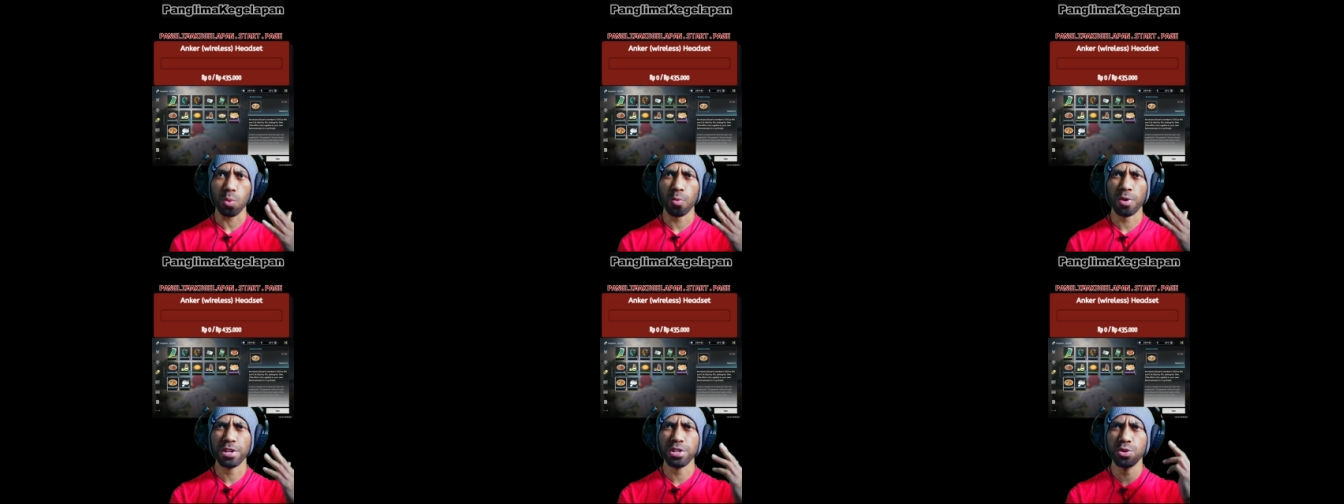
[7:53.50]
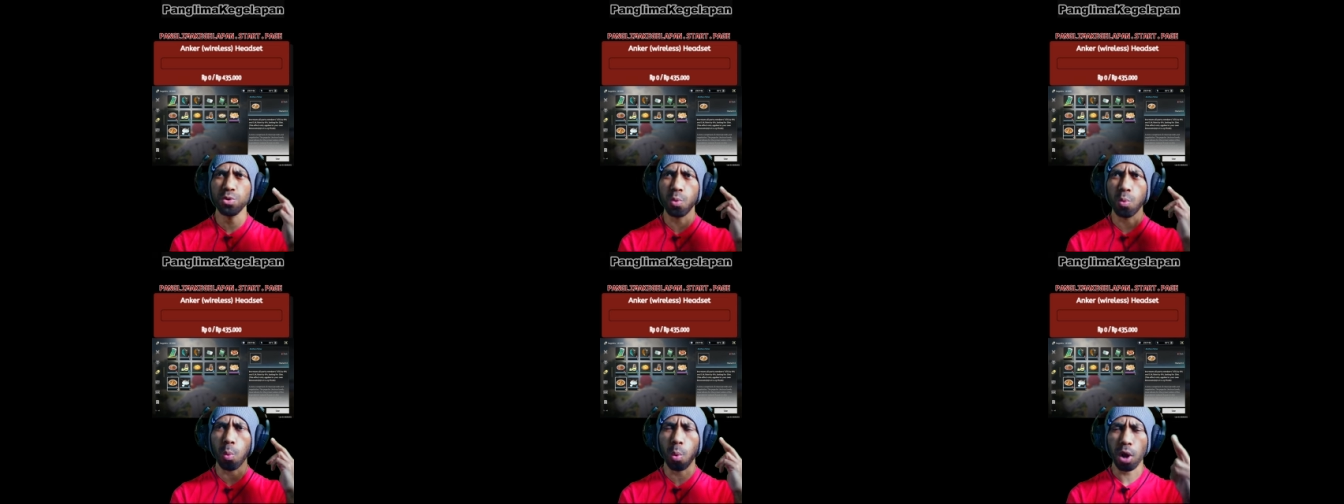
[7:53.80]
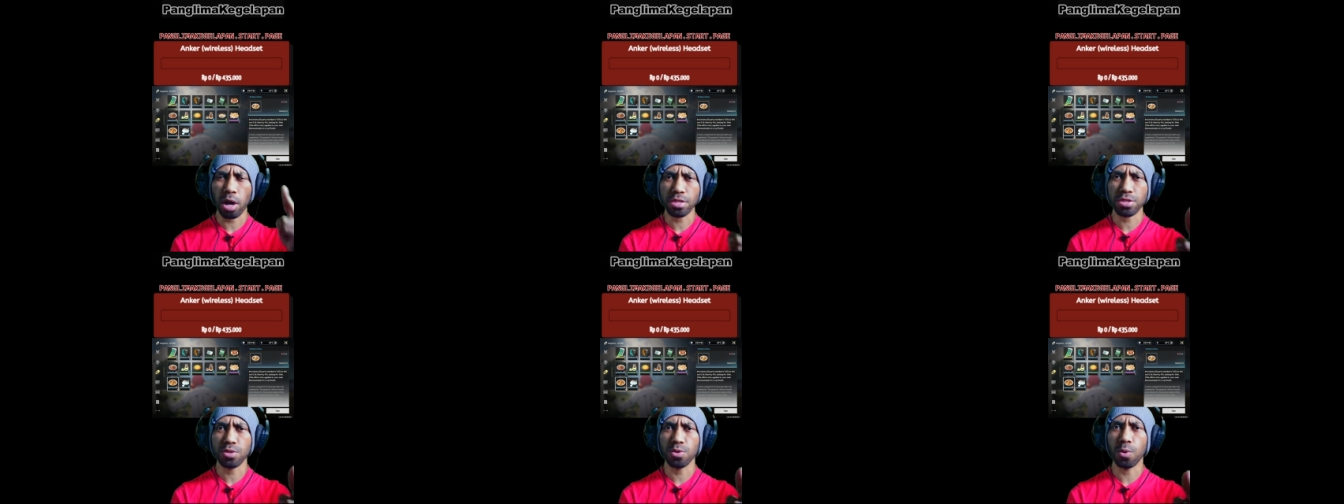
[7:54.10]
When you
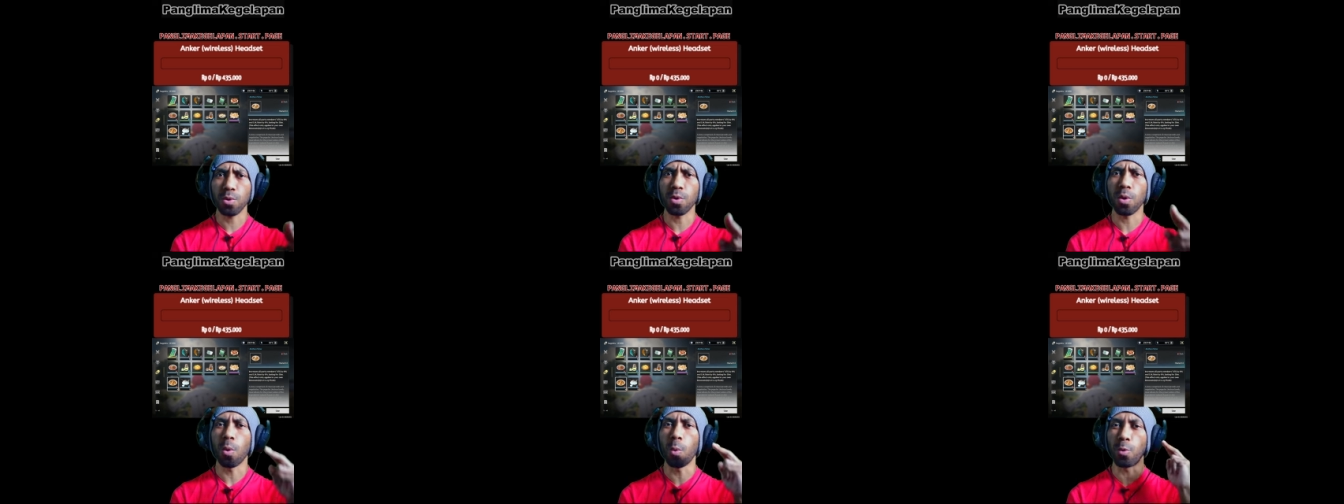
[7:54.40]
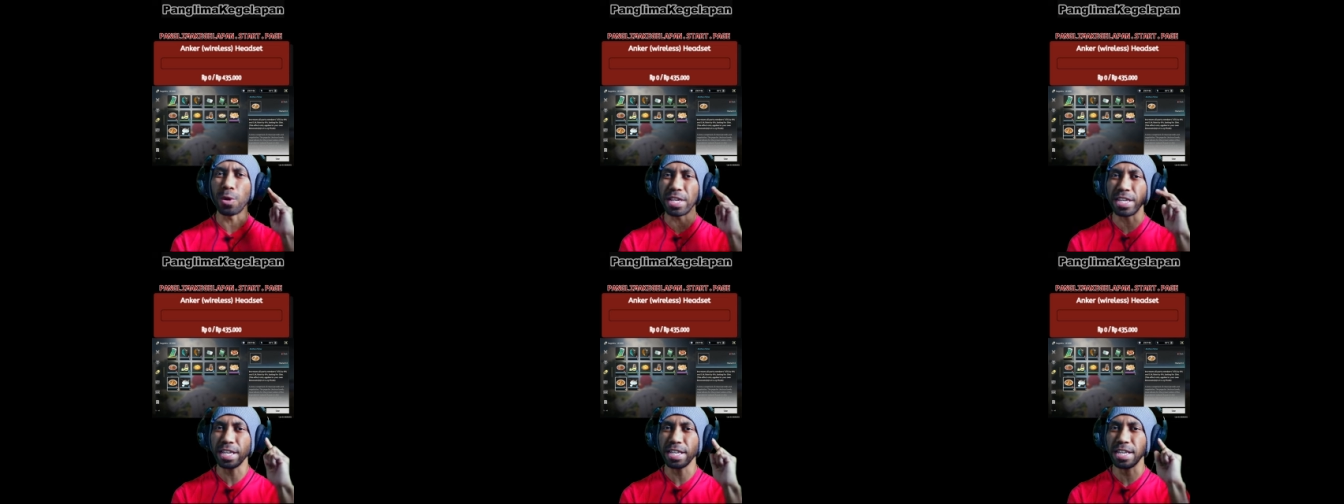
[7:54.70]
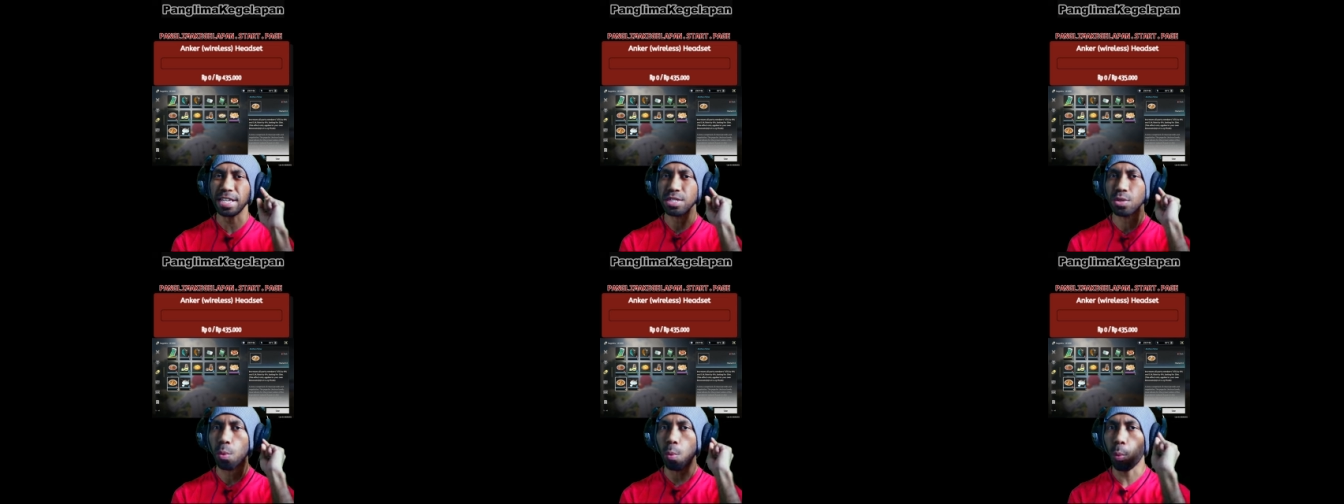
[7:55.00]
want to
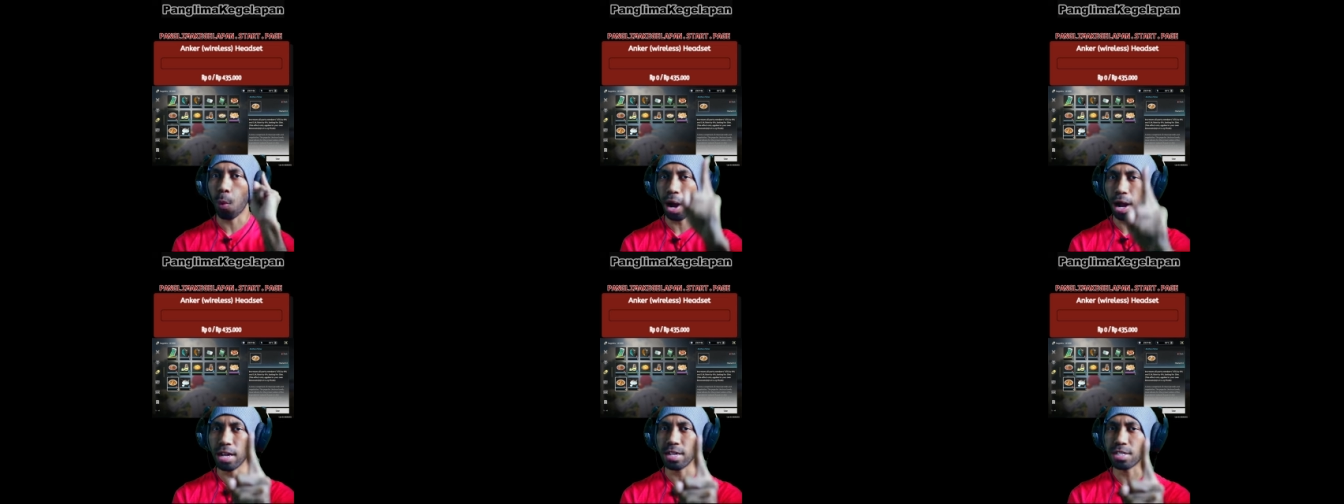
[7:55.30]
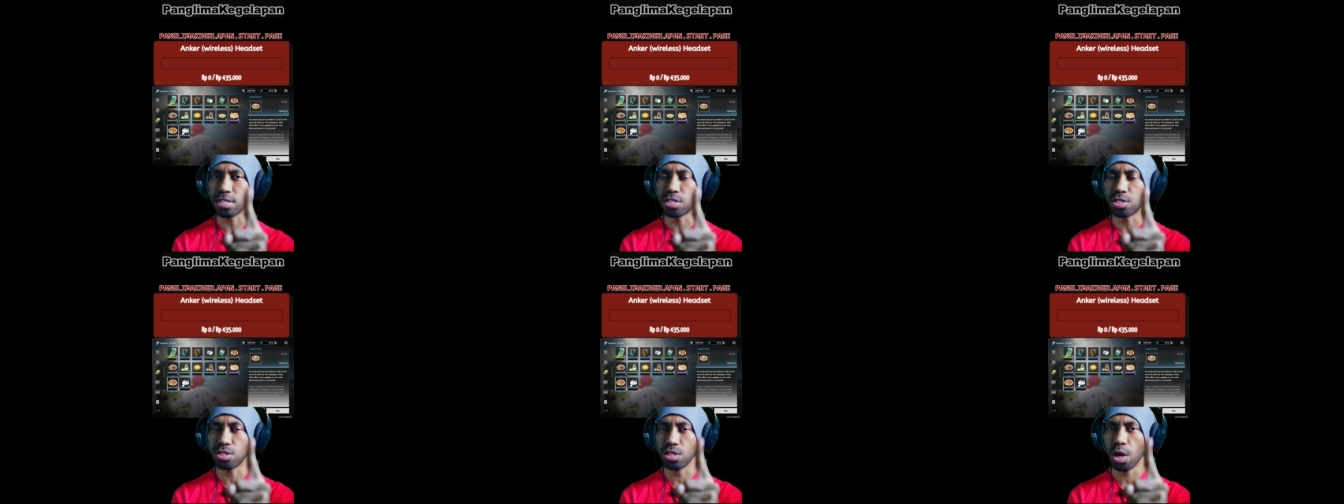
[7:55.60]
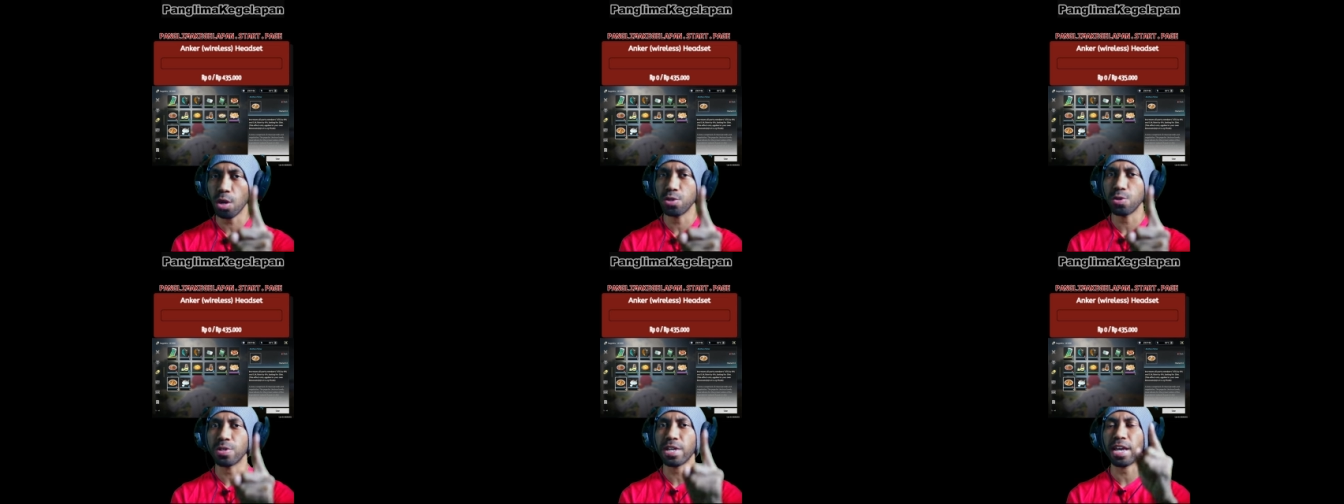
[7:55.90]
winning it once,
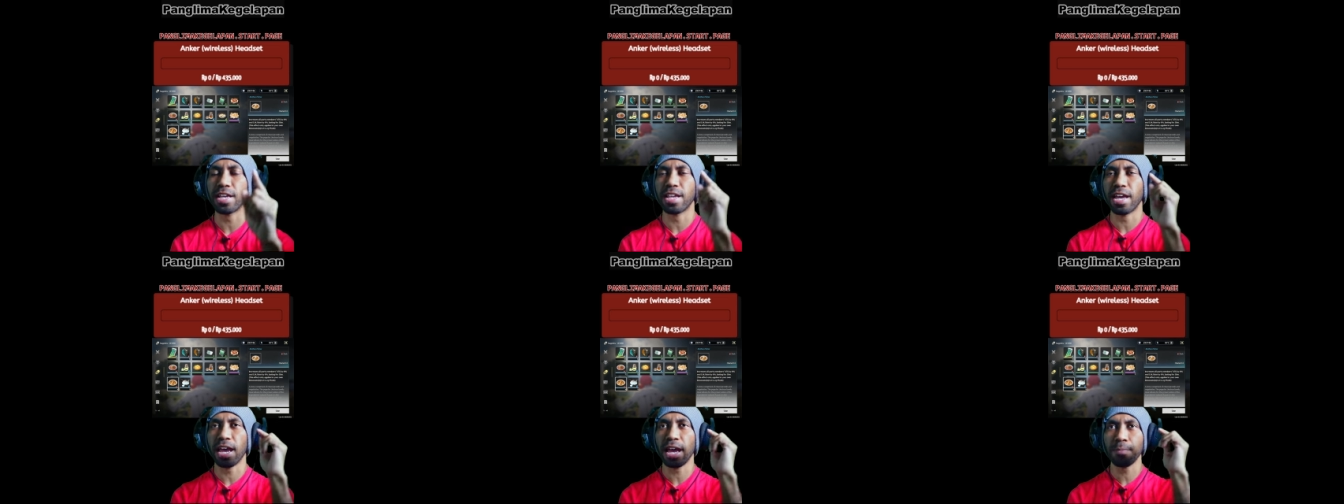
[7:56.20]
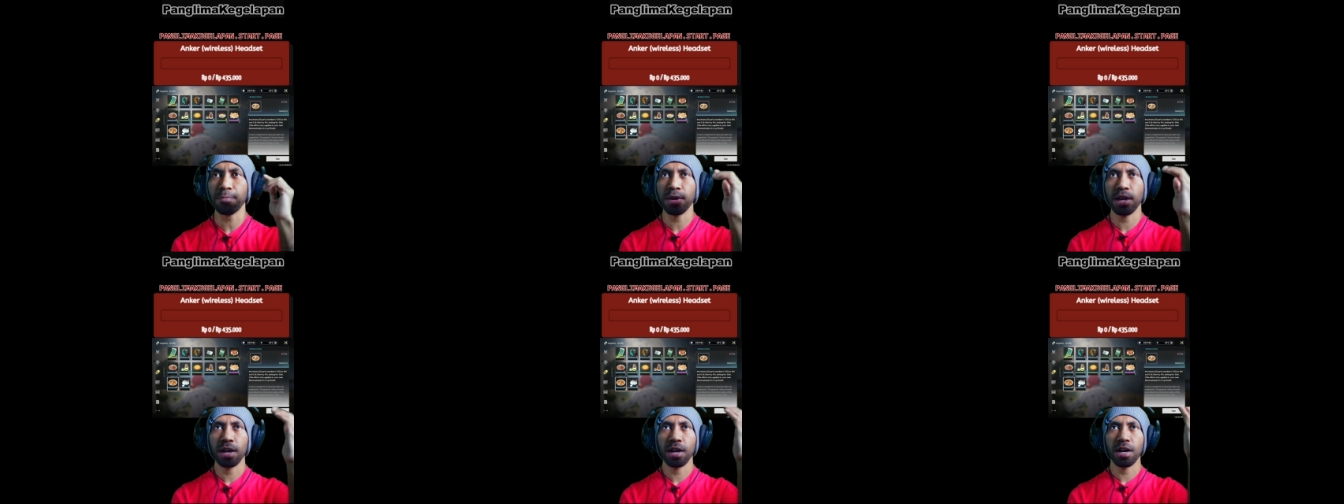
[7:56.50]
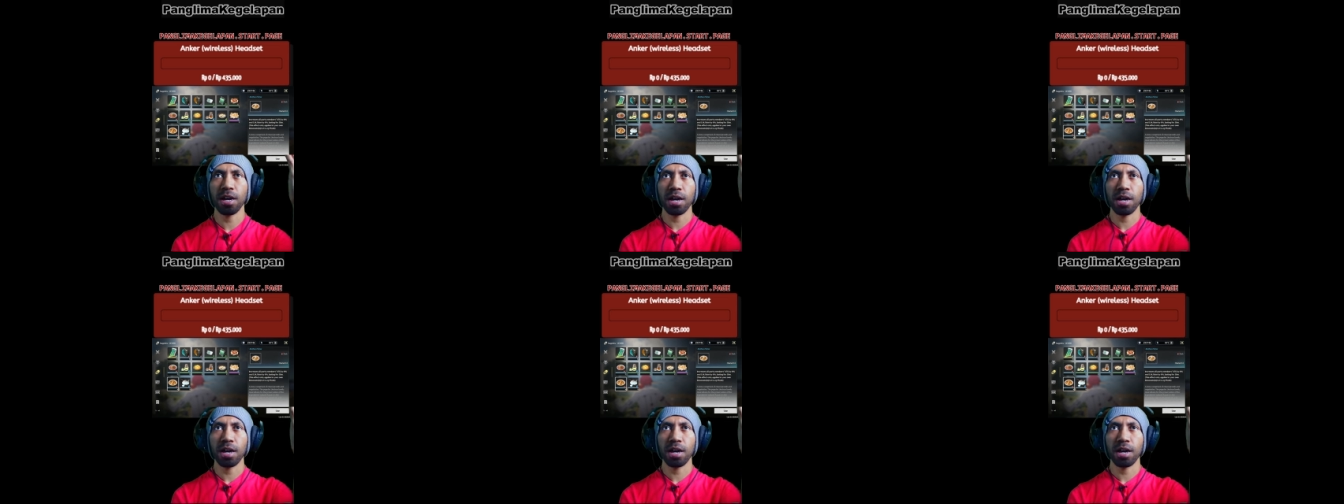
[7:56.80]
so you can have